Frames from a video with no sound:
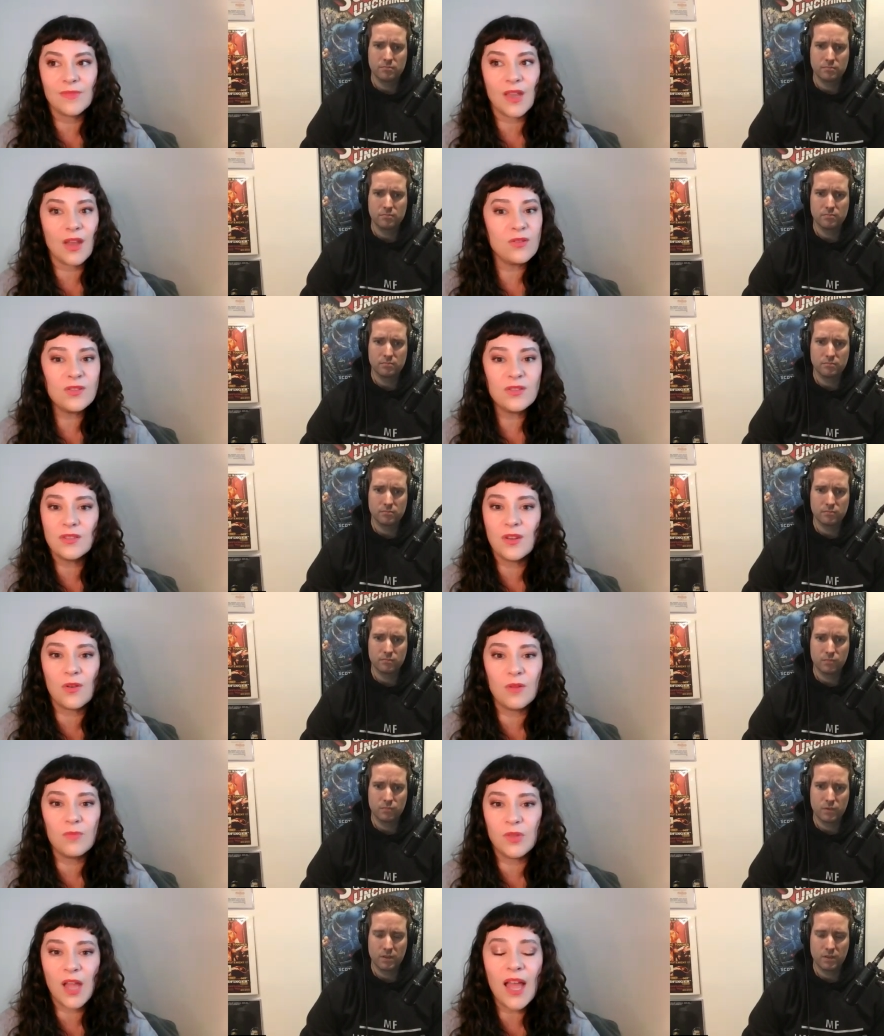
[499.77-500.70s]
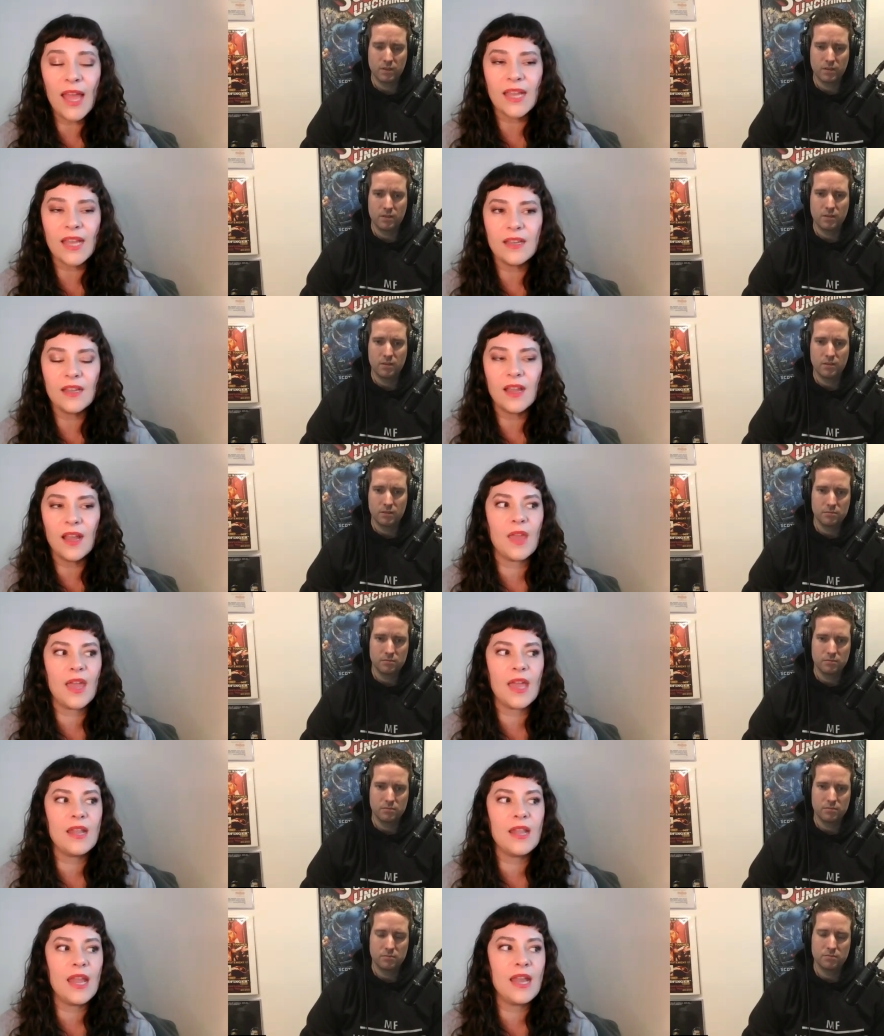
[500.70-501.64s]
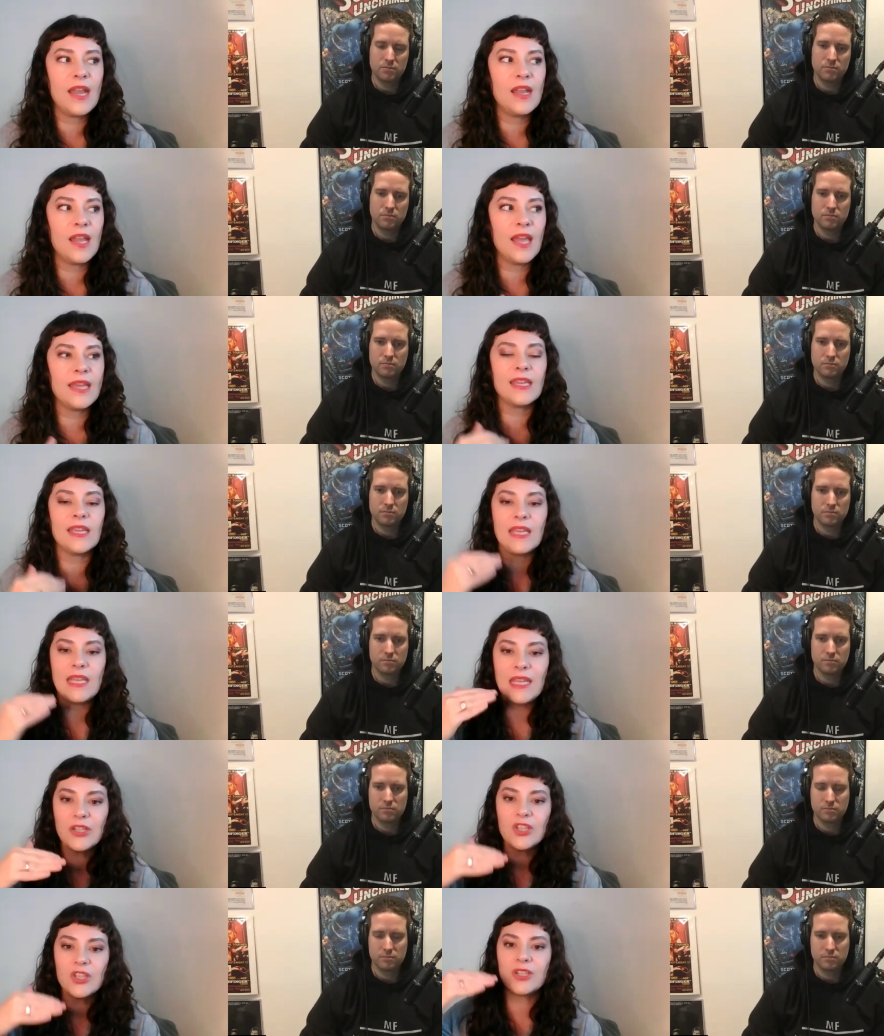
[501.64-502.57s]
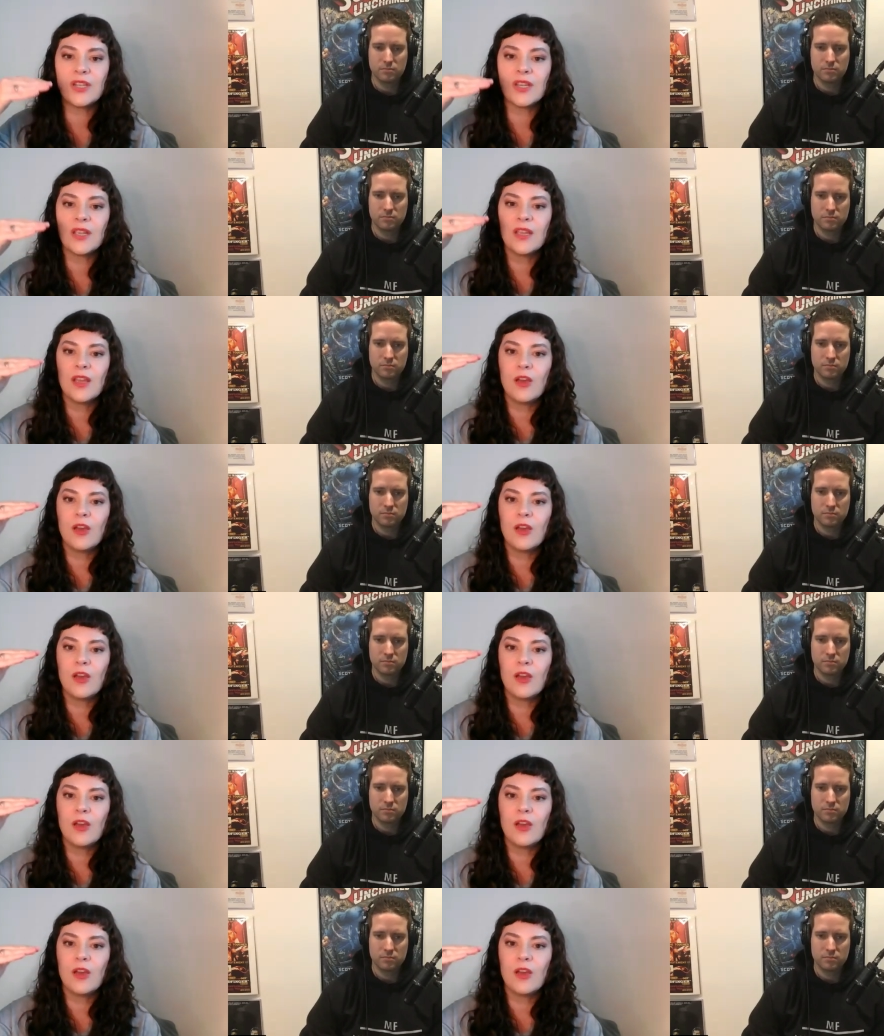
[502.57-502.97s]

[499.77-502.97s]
Speaker 1: I was just going blind. And then like each